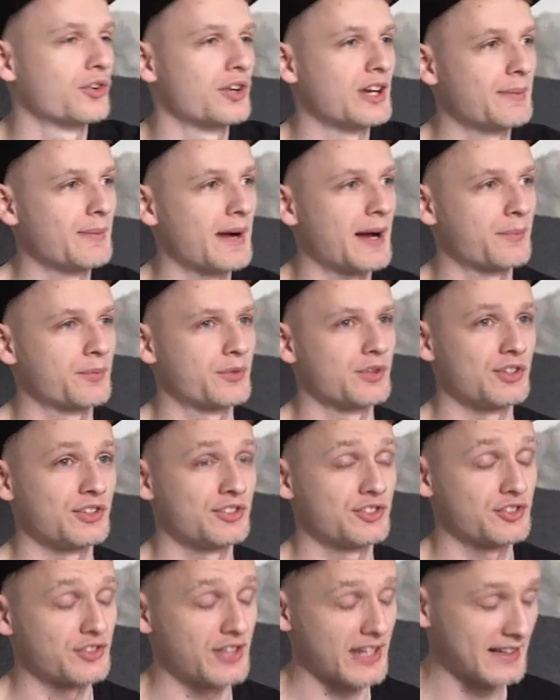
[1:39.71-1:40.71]
absolutely
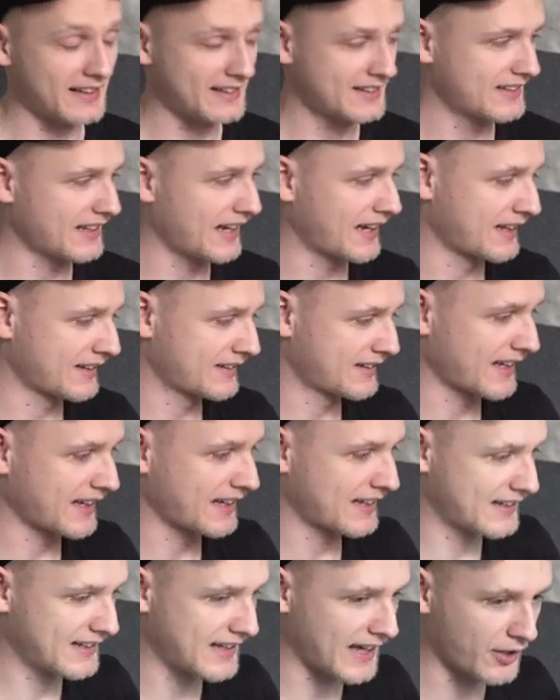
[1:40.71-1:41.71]
stinks and it's like
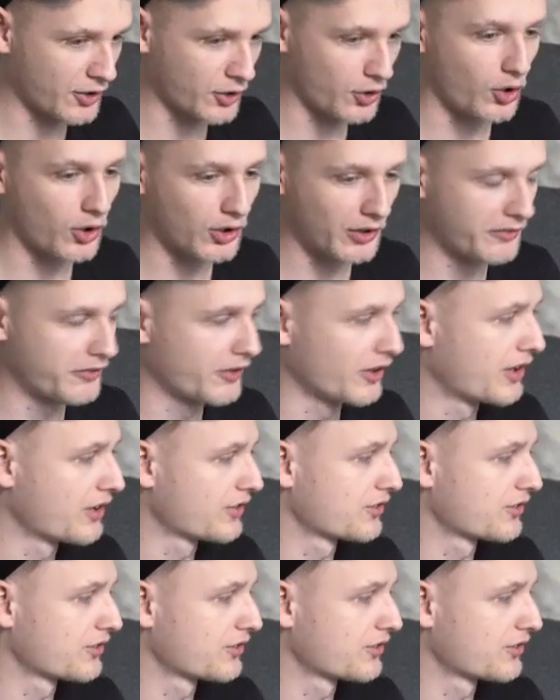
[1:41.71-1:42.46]
getting on all the furniture.